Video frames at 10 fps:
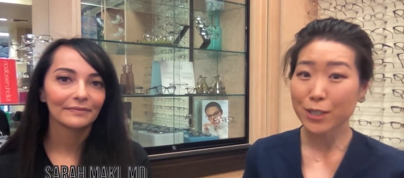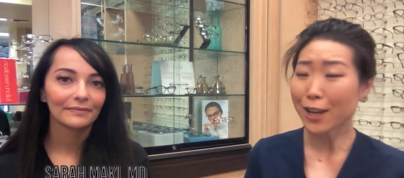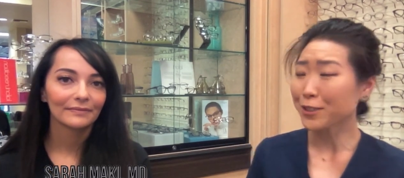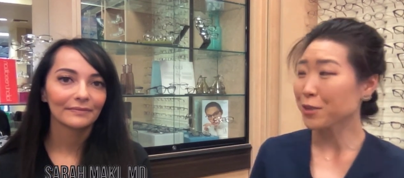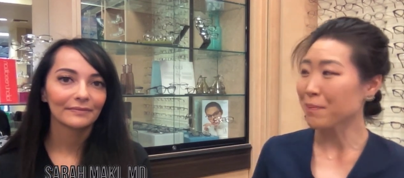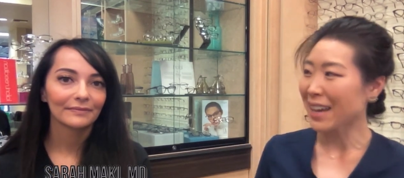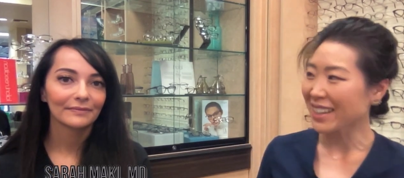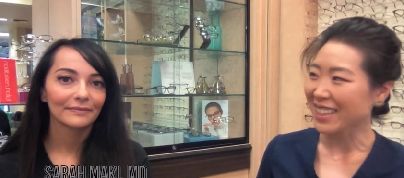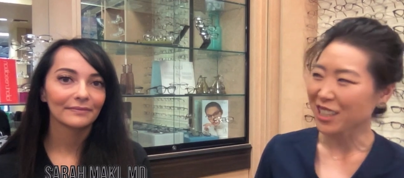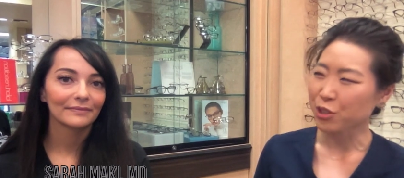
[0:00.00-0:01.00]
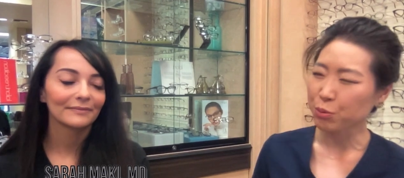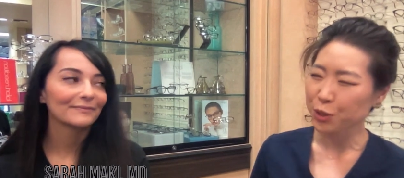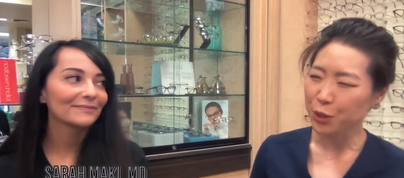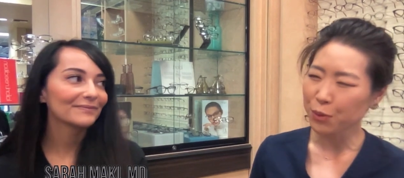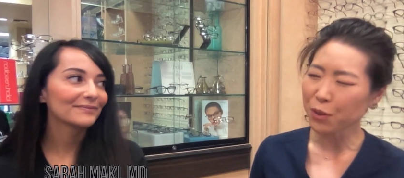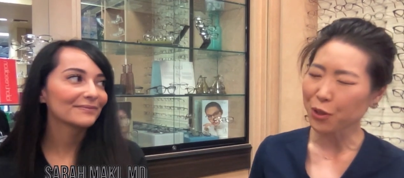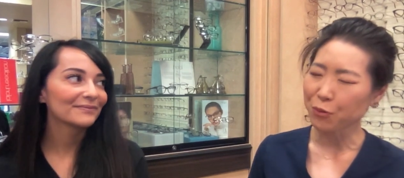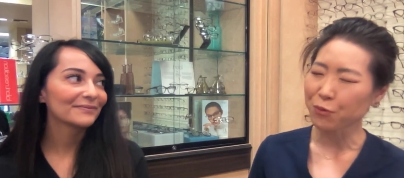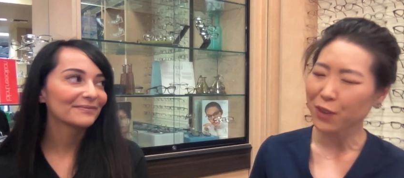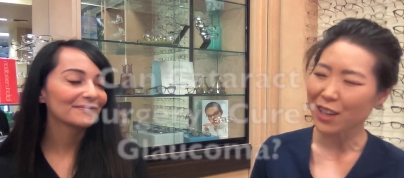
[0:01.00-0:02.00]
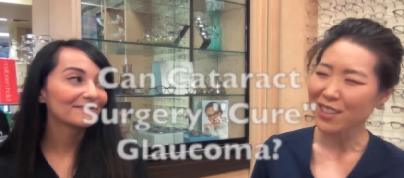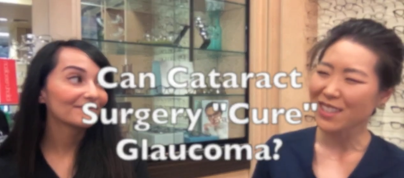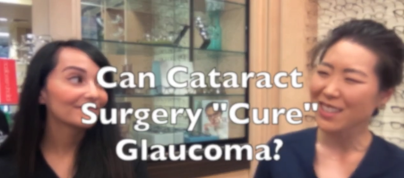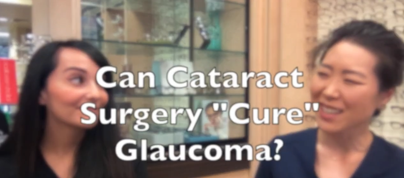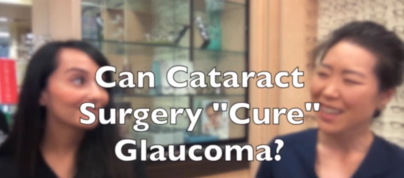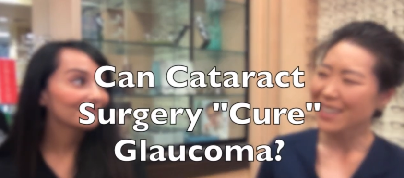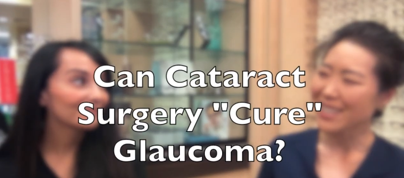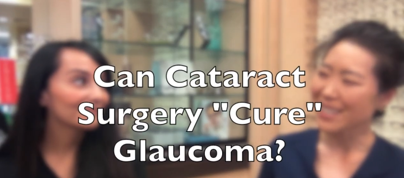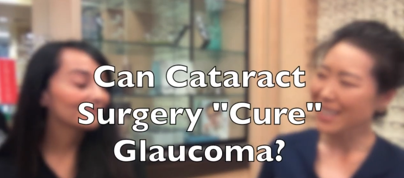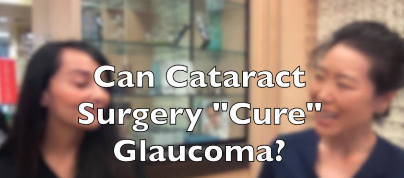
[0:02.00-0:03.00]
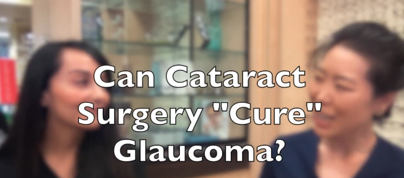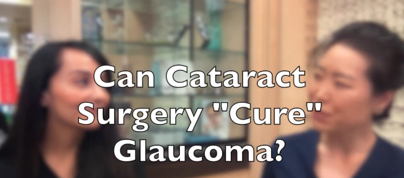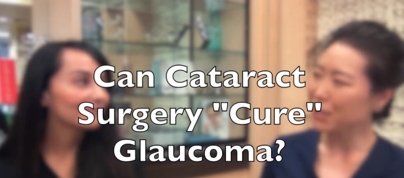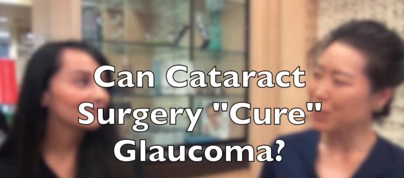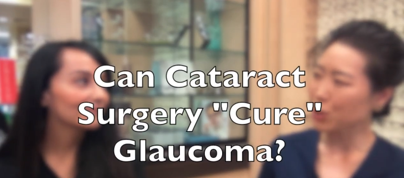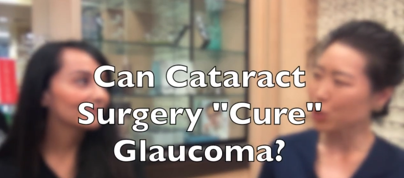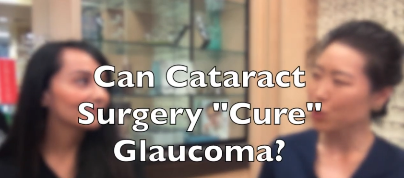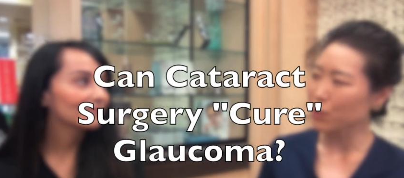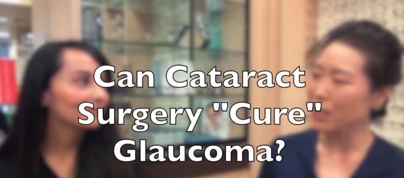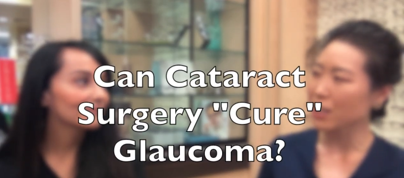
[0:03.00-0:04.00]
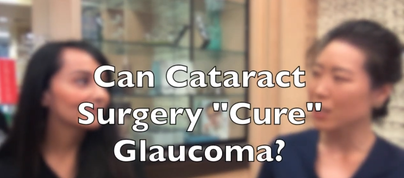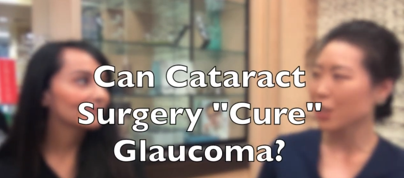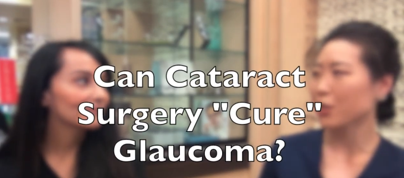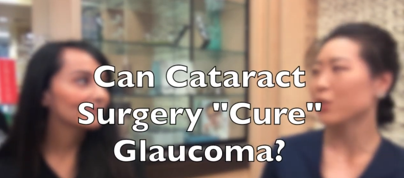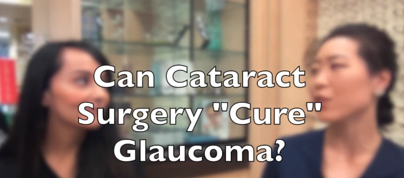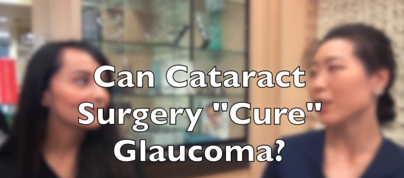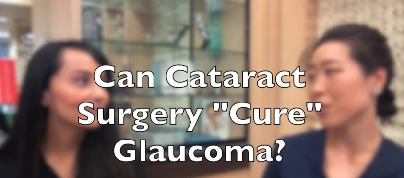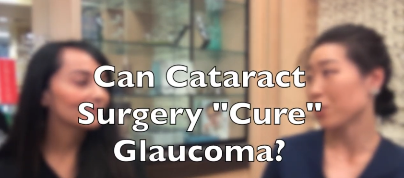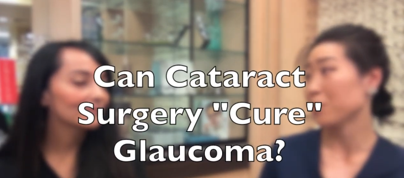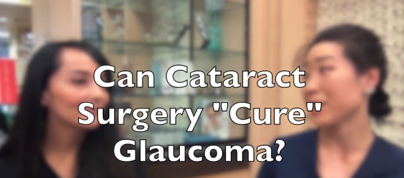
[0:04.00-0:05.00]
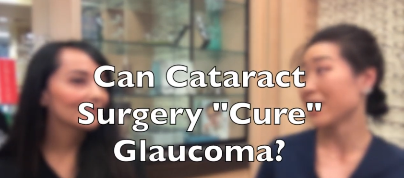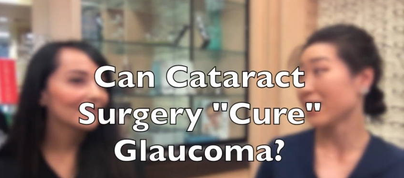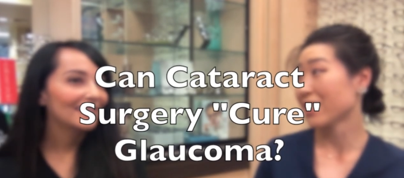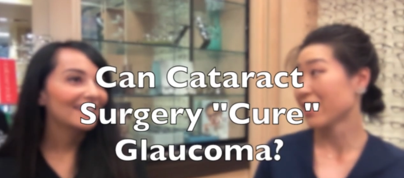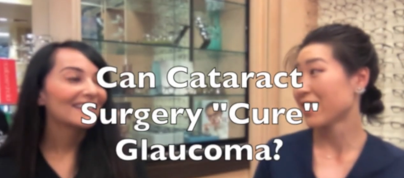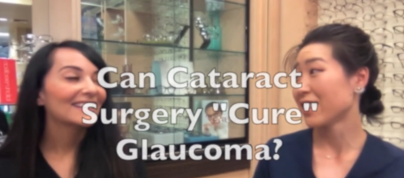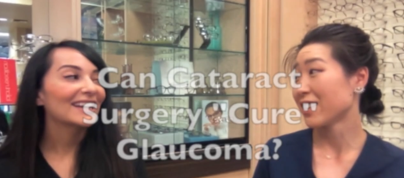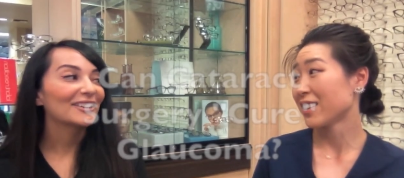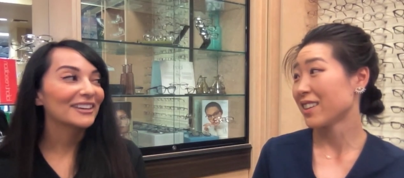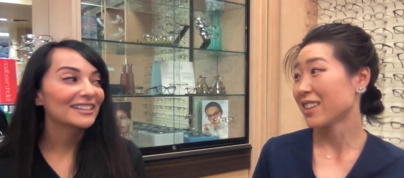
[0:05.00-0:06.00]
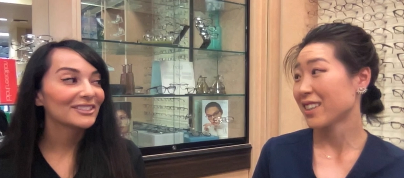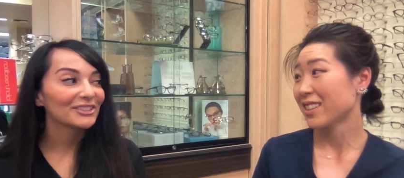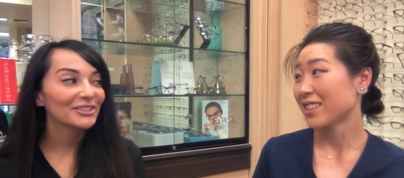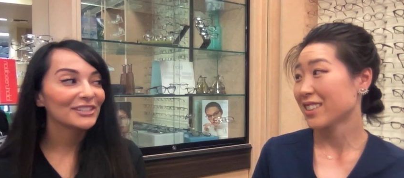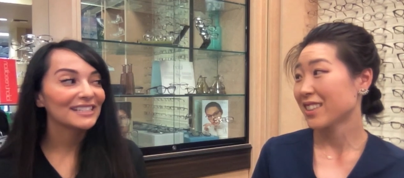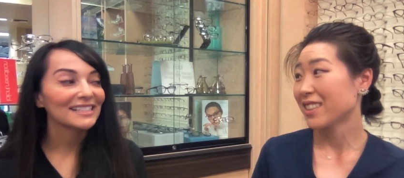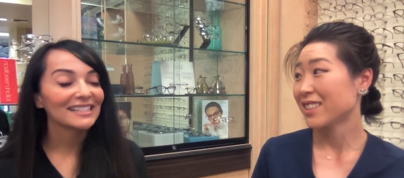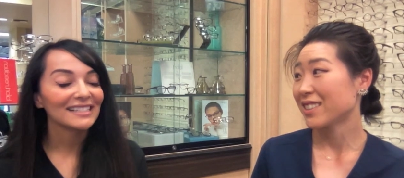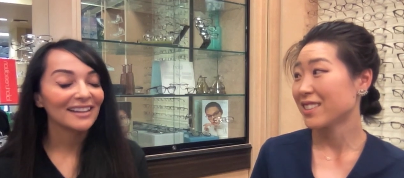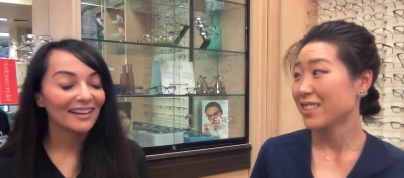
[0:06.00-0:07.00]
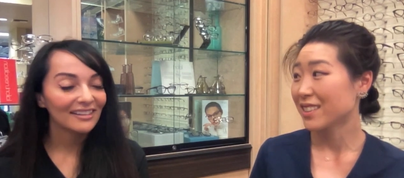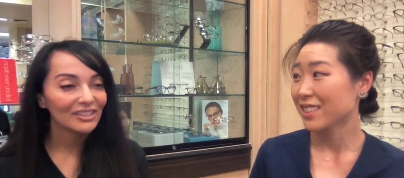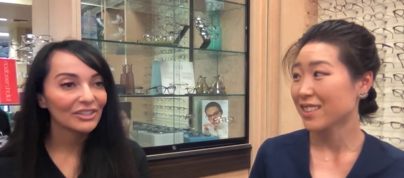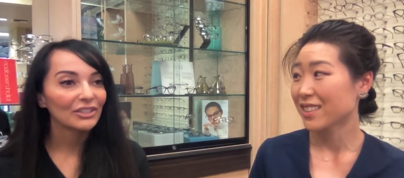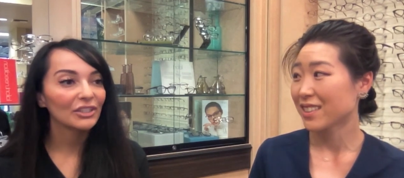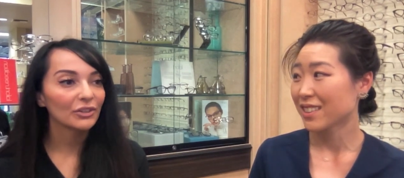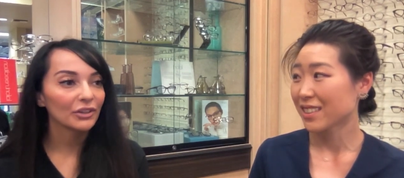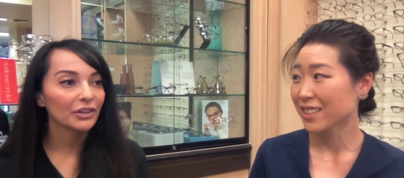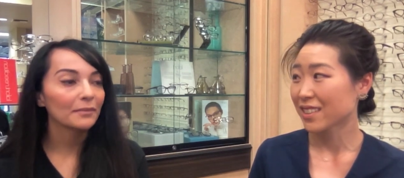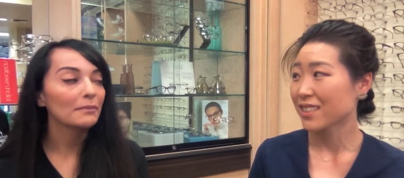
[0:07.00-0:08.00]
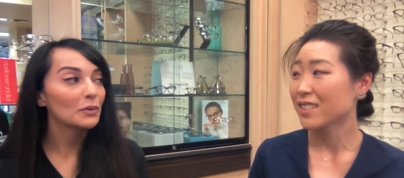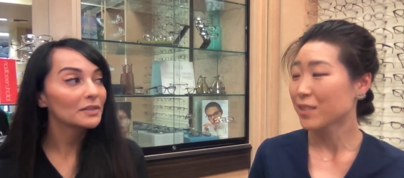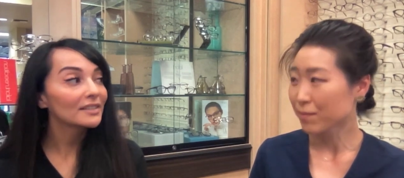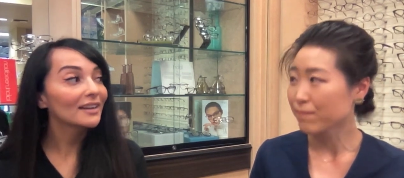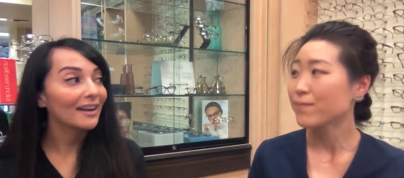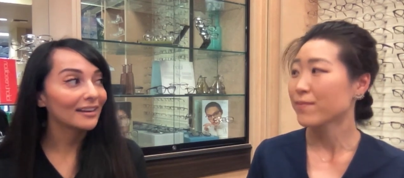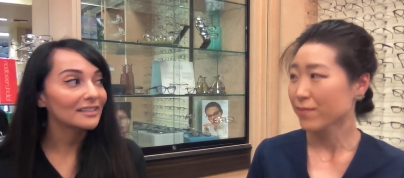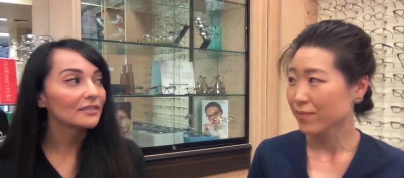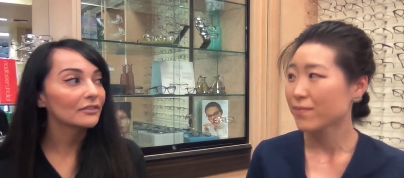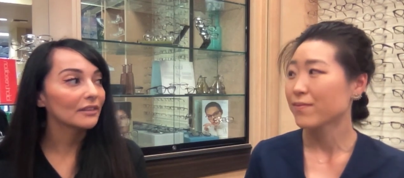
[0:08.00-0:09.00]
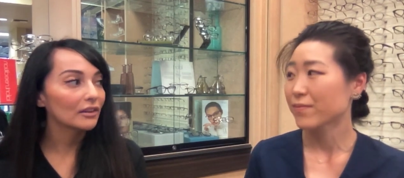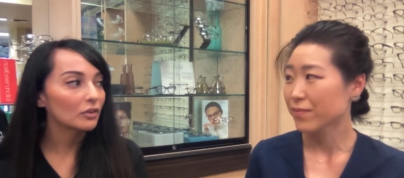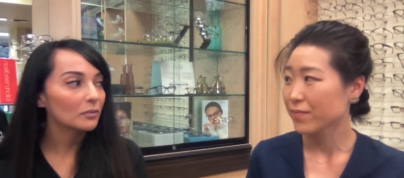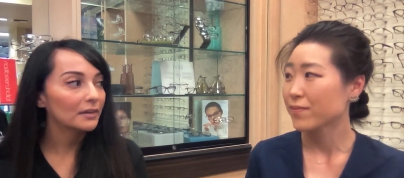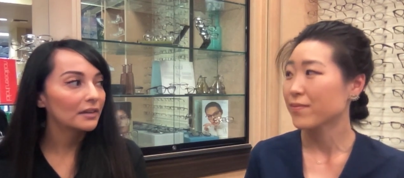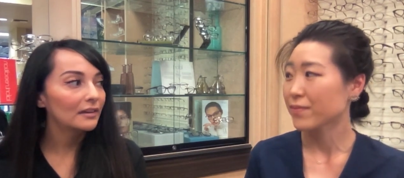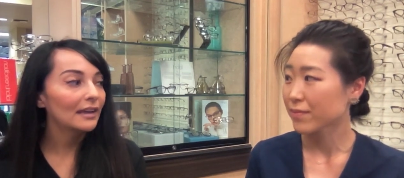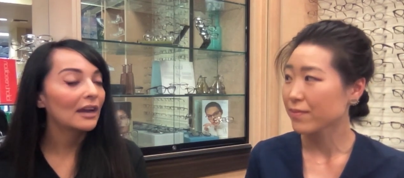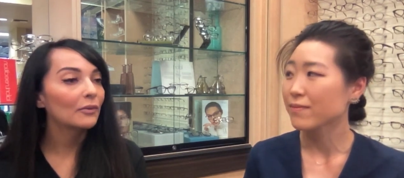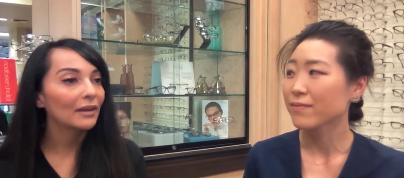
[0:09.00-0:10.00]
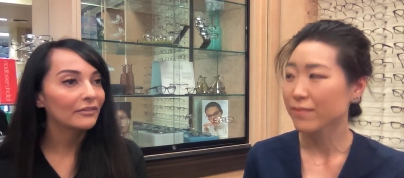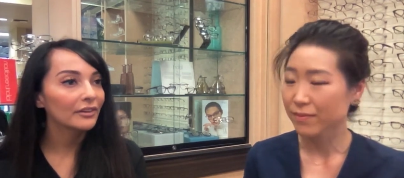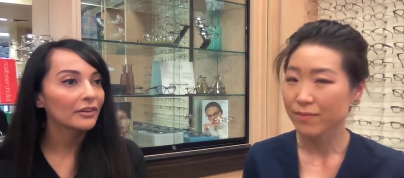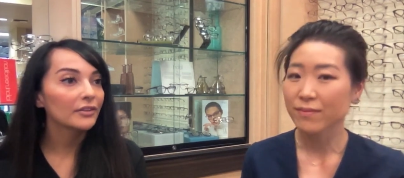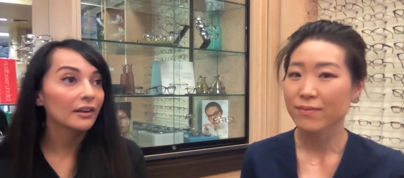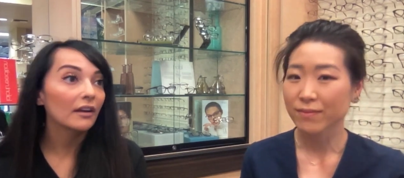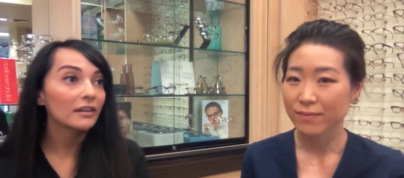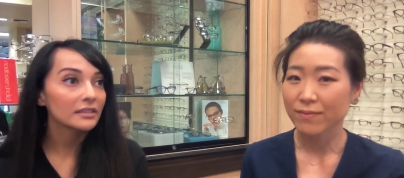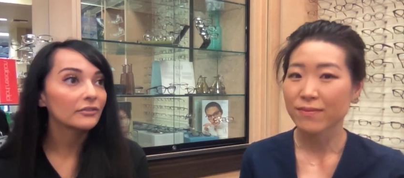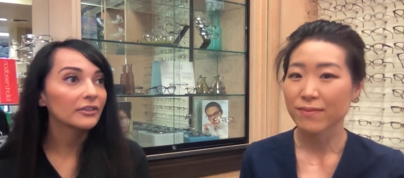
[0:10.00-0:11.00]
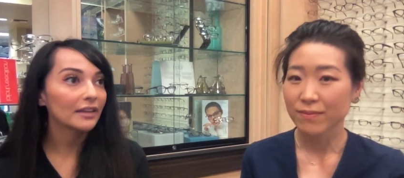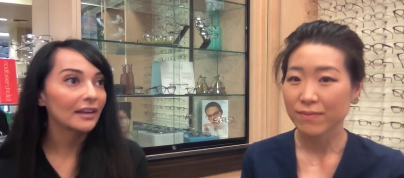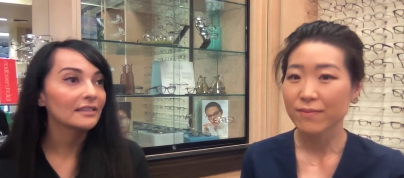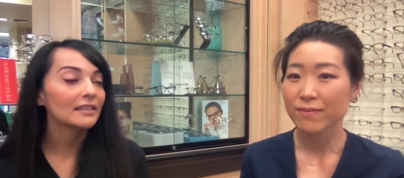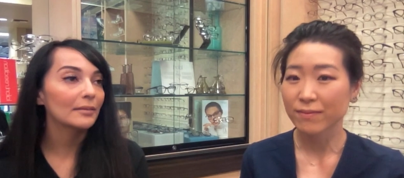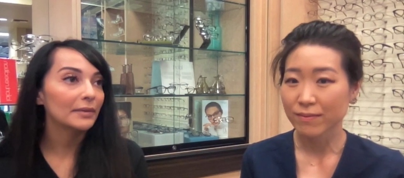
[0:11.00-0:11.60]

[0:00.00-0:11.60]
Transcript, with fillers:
Speaker 1: Doctor Maki, true or false? Does cataract surgery cure glaucoma?
Speaker 2: Cataract surgery does not cure most kinds of glaucoma. However, there are different kinds that